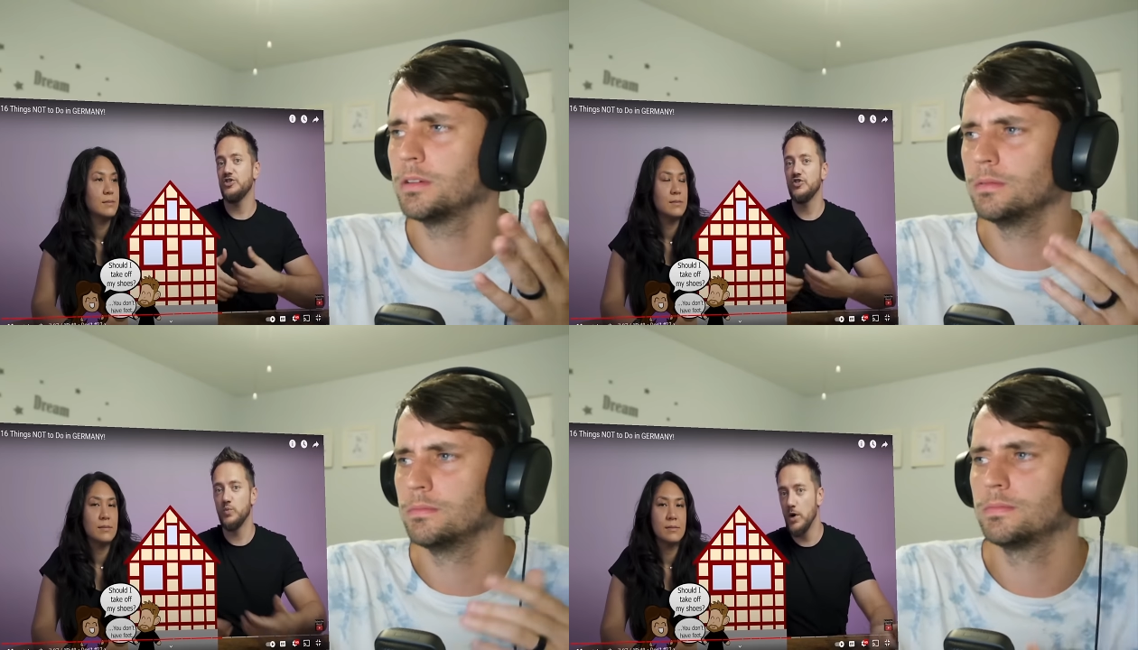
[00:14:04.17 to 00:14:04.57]
Speaker 1: then
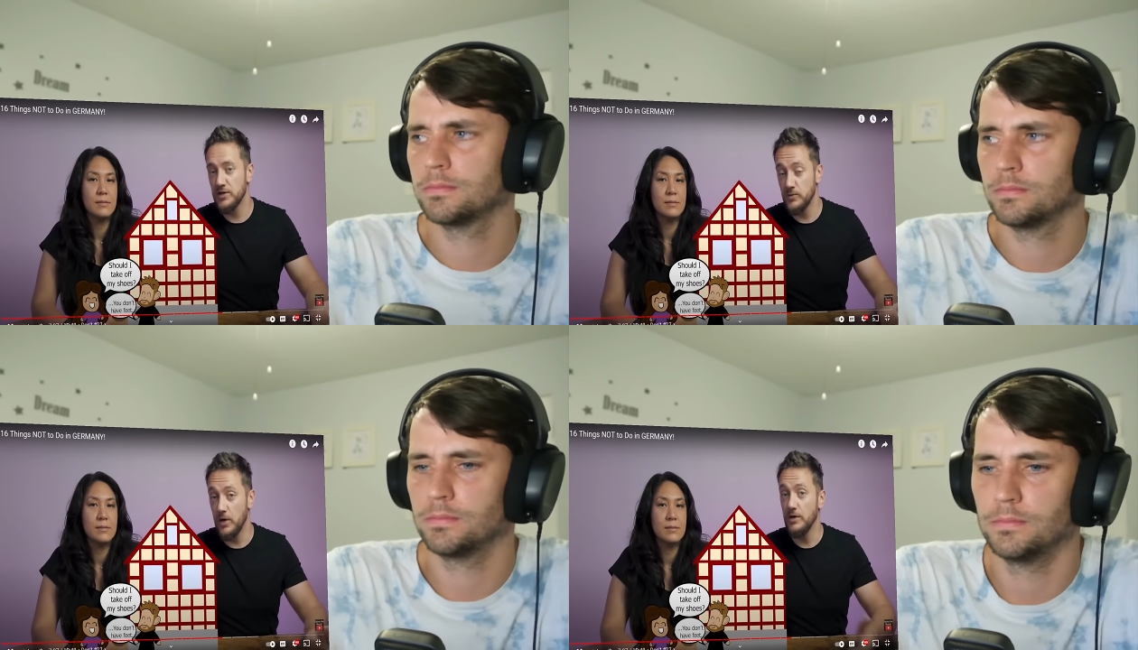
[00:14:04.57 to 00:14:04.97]
just walk
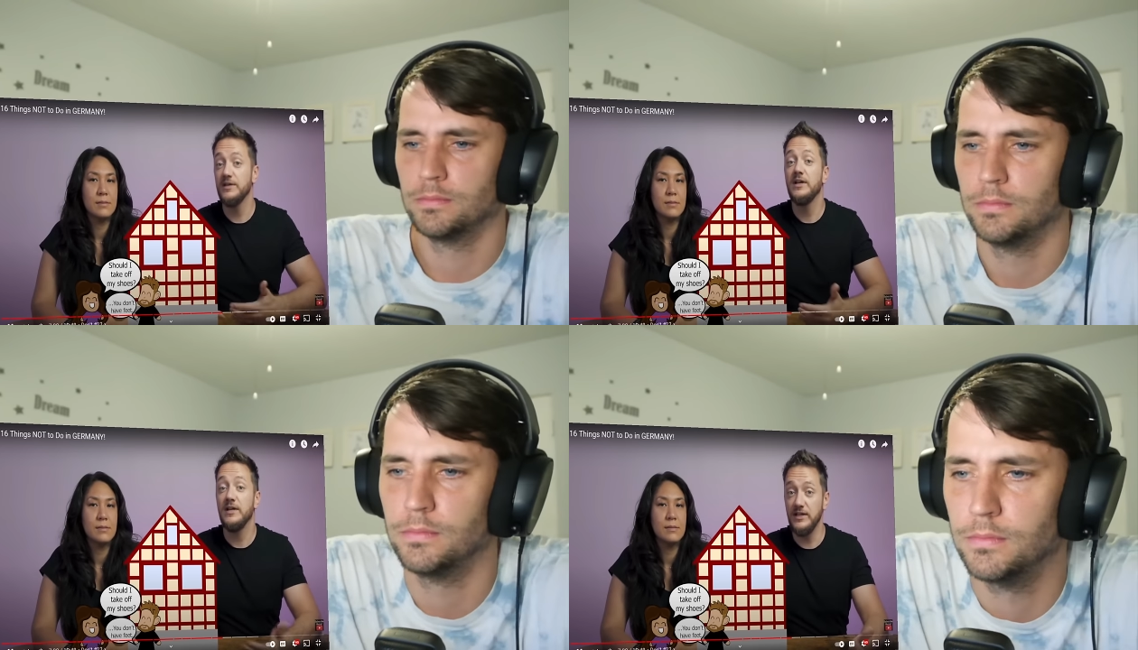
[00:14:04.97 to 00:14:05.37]
around
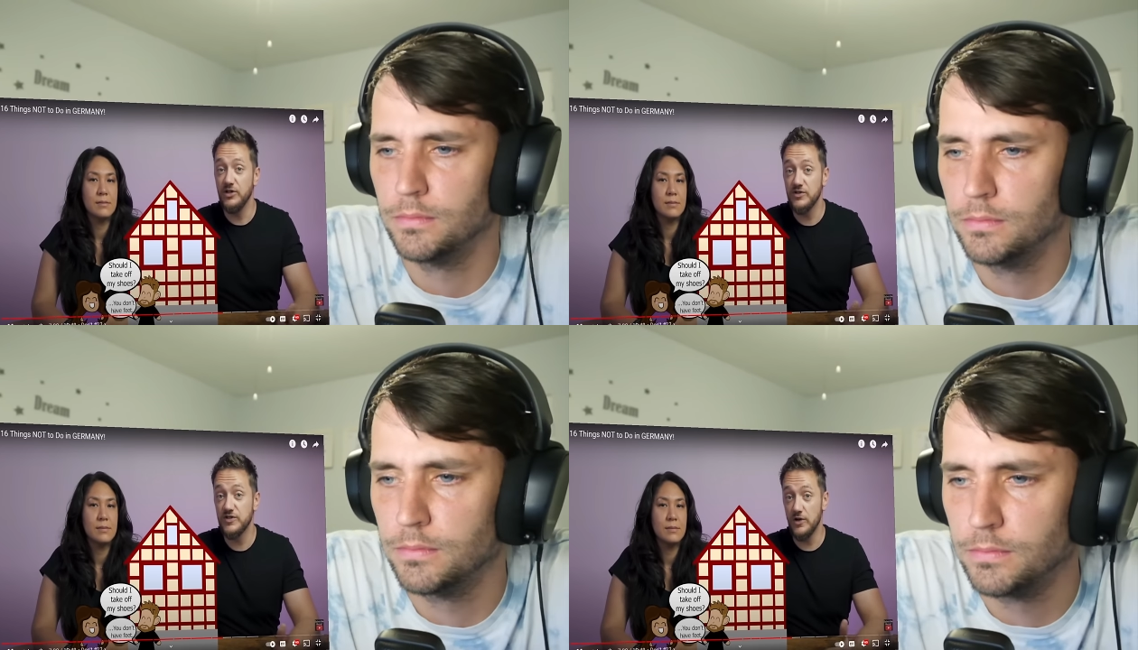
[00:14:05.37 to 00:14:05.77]
in
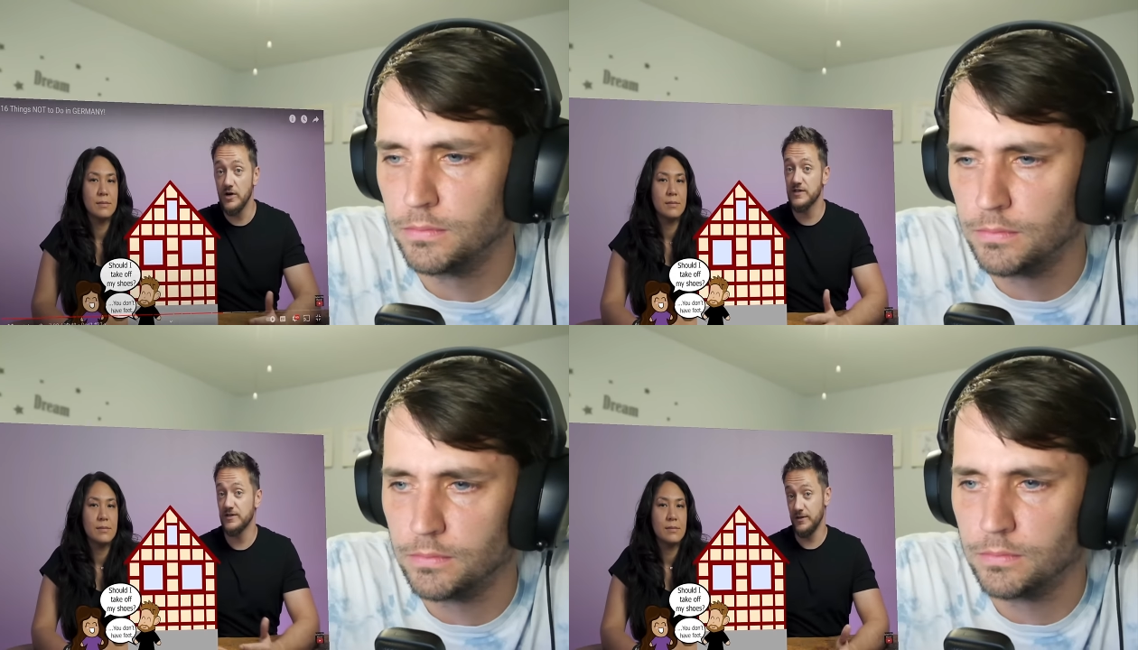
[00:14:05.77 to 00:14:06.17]
your
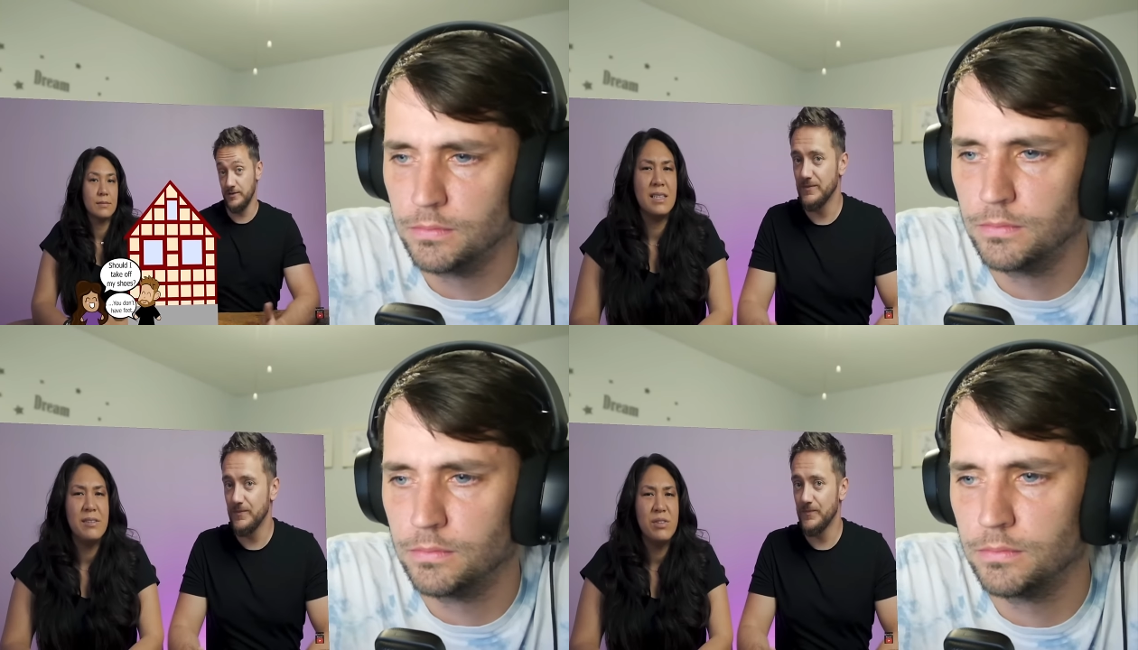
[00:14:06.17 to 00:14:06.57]
socks
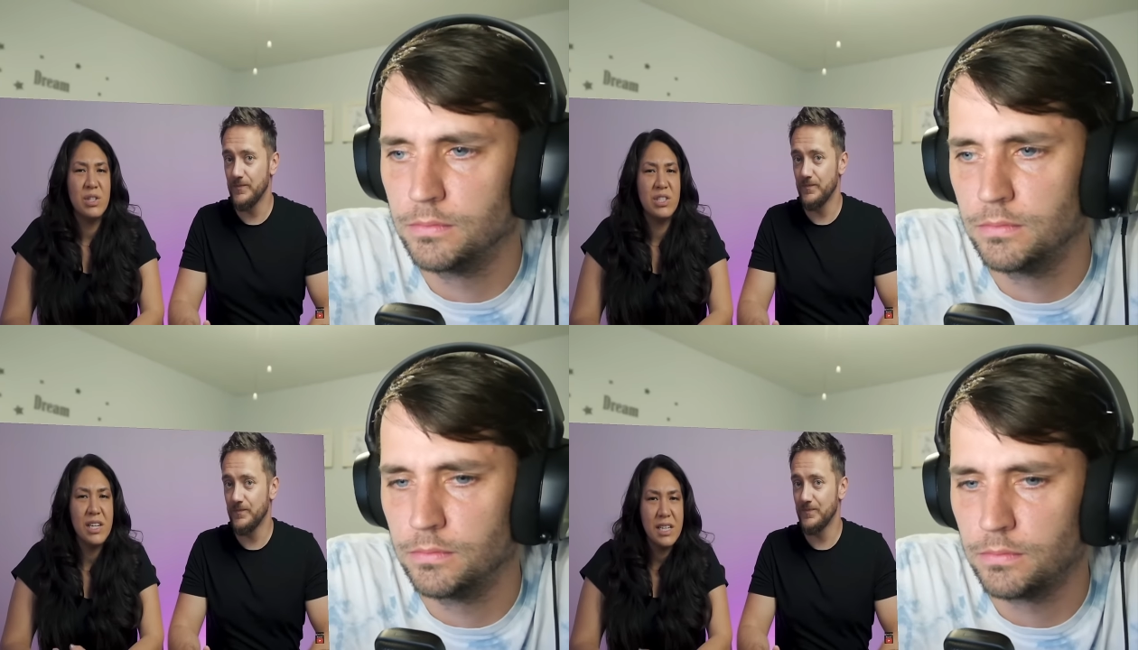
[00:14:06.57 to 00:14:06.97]
Speaker 2: Leave your
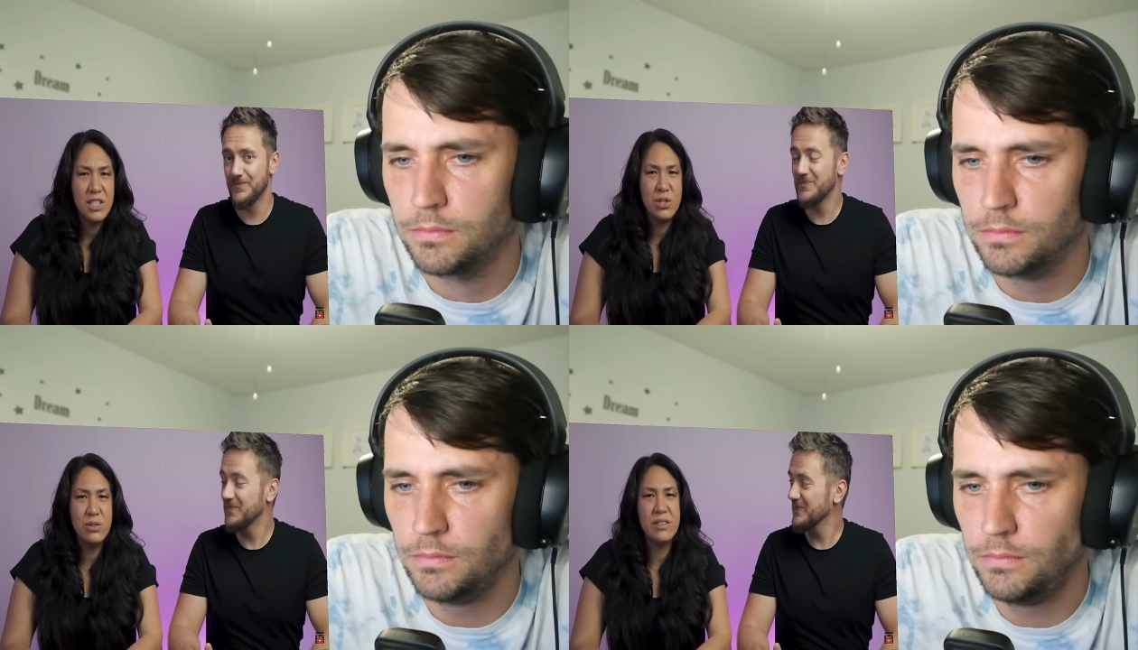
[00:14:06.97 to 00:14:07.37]
dirty
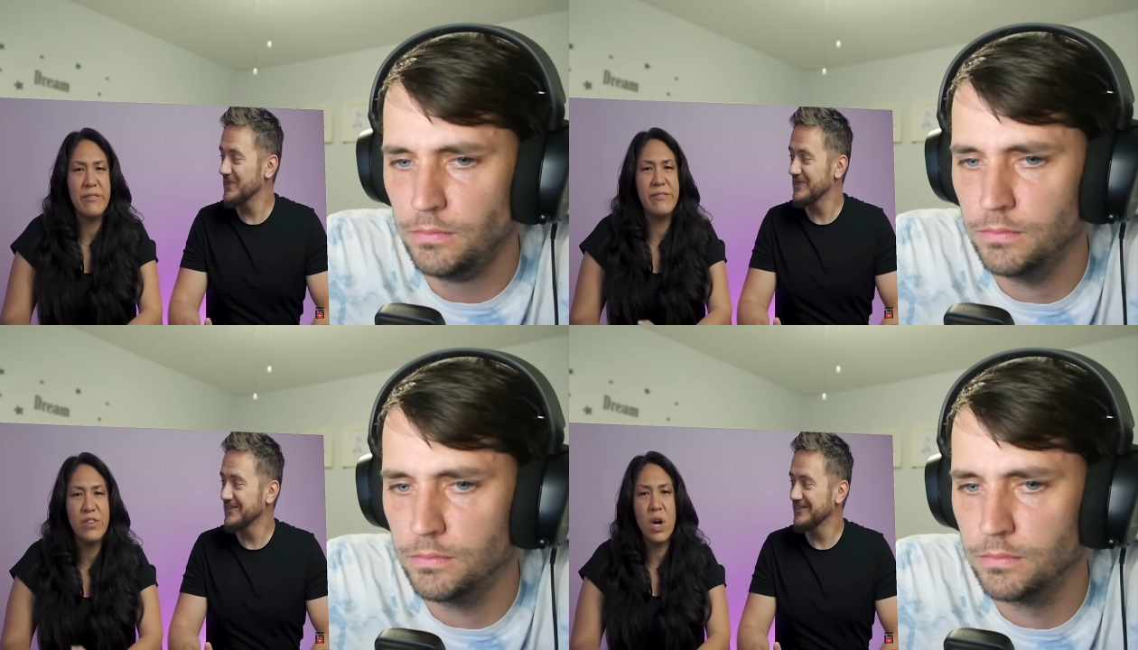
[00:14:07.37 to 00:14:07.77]
shoes in the
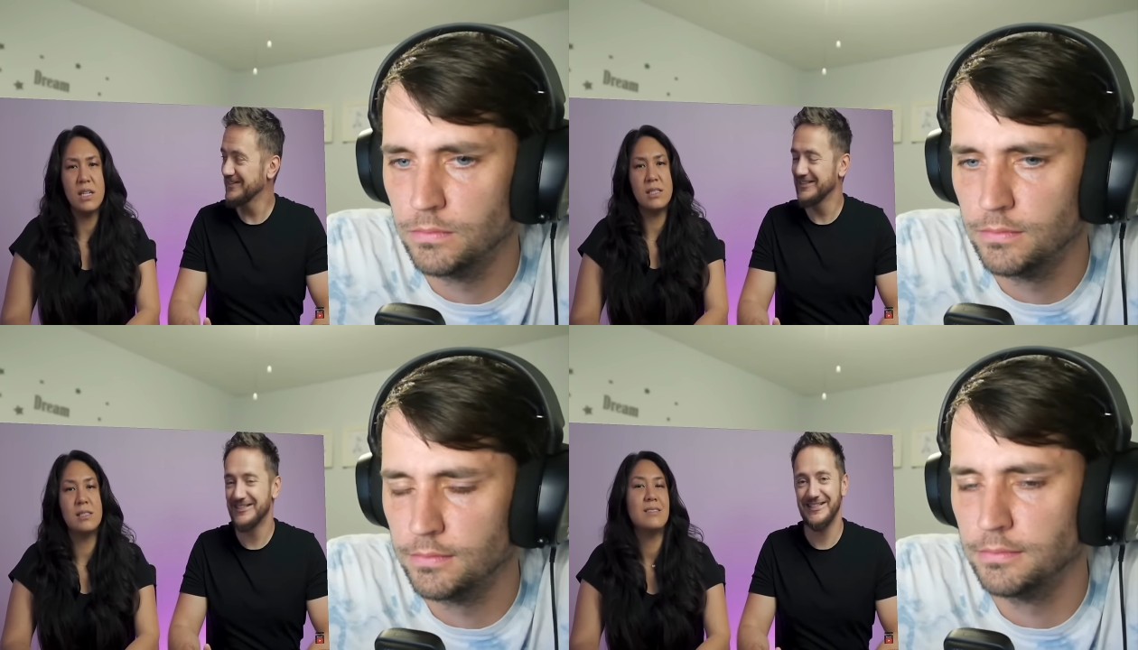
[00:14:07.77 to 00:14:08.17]

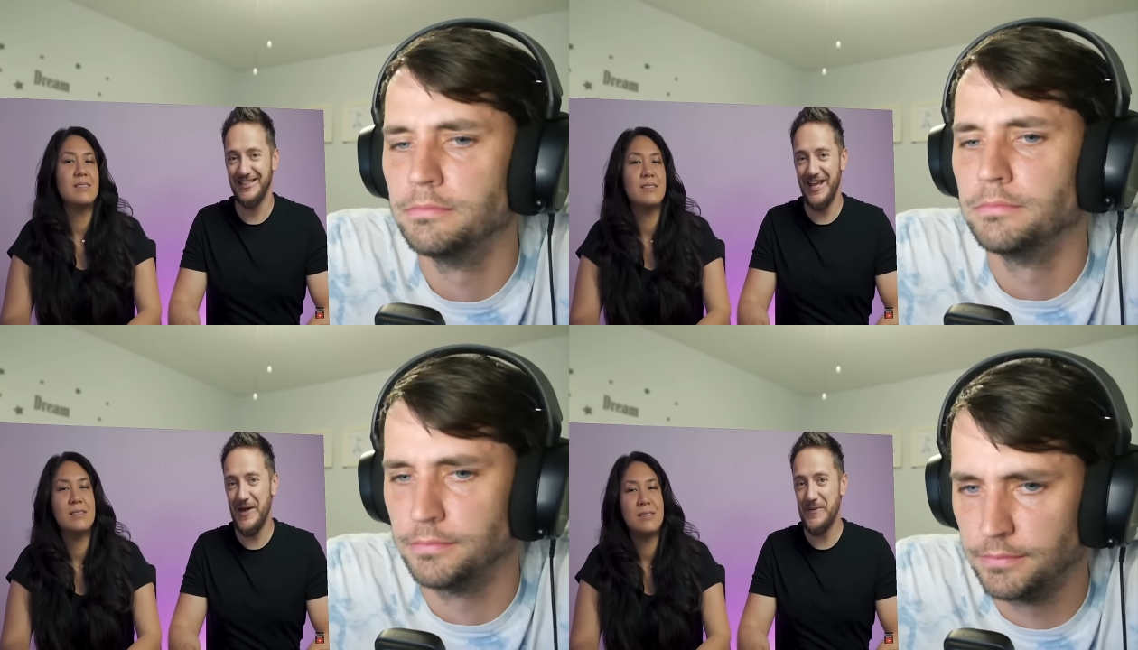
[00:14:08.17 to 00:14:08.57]
front.
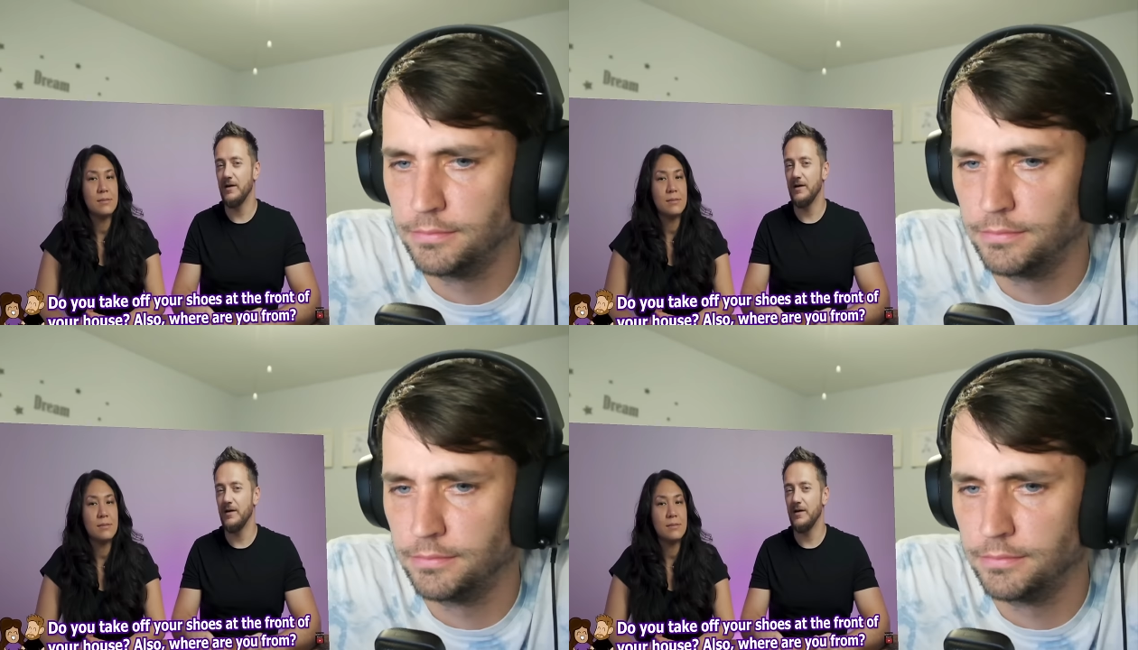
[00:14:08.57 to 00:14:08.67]
Yeah.